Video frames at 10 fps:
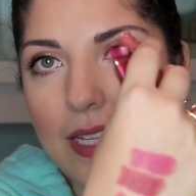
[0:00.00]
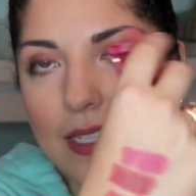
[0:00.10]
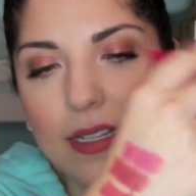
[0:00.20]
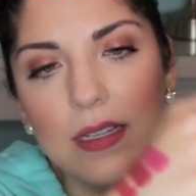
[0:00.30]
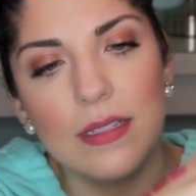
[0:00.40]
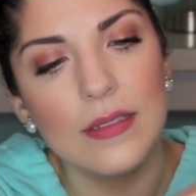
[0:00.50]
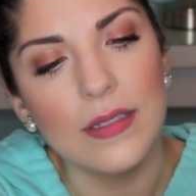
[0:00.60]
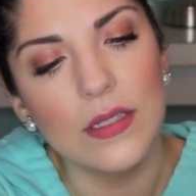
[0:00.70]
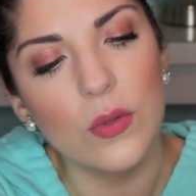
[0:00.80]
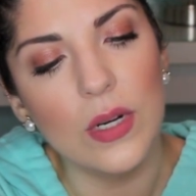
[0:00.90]
It's
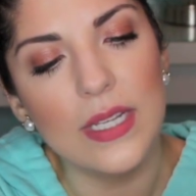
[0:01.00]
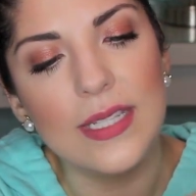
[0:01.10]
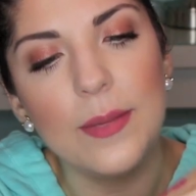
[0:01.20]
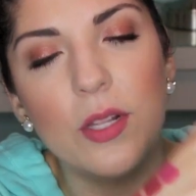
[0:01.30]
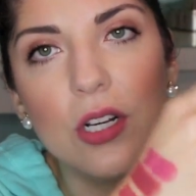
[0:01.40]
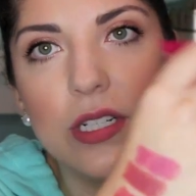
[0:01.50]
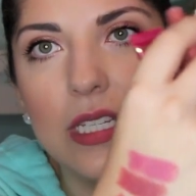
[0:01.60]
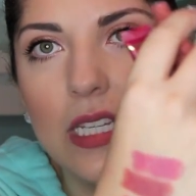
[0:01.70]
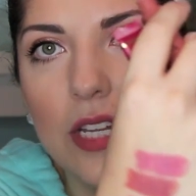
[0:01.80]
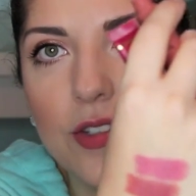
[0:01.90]
sort of similar
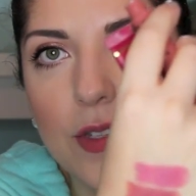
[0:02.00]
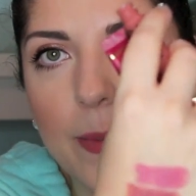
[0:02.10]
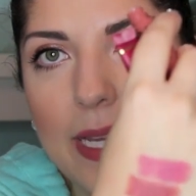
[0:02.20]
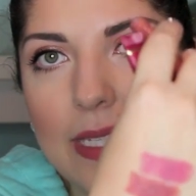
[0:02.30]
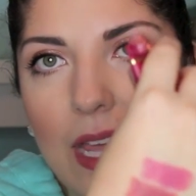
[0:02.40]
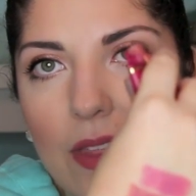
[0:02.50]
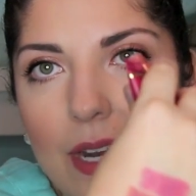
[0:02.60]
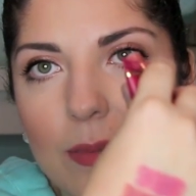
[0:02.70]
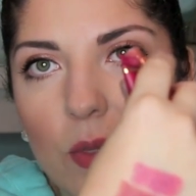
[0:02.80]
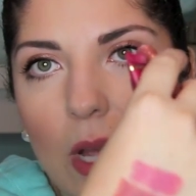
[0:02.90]
to Touch of Spice now
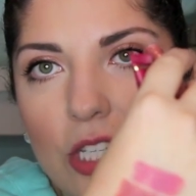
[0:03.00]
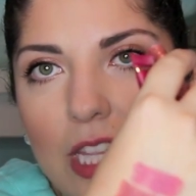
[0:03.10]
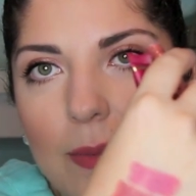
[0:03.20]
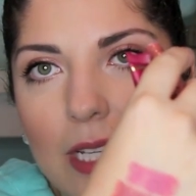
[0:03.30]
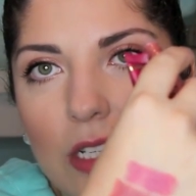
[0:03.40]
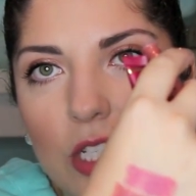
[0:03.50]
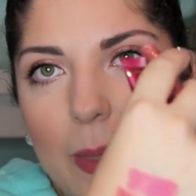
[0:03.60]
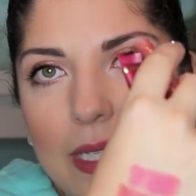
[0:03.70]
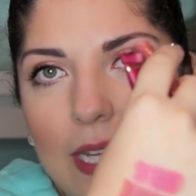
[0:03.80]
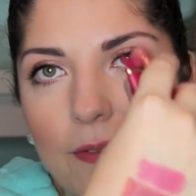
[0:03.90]
that I'm swatching them. Touch of
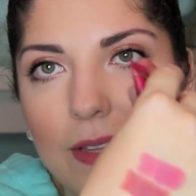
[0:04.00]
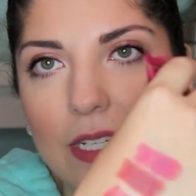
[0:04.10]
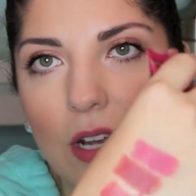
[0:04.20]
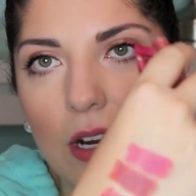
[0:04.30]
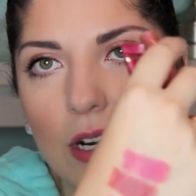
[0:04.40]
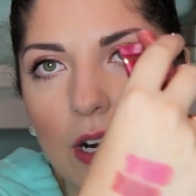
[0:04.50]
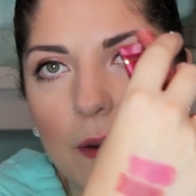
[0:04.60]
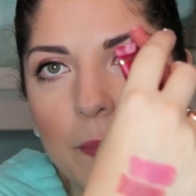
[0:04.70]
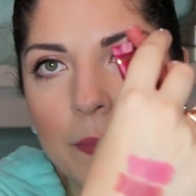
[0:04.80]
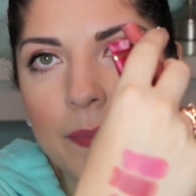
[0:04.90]
Spice definitely
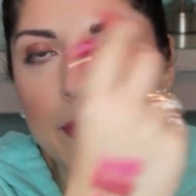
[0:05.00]
darker.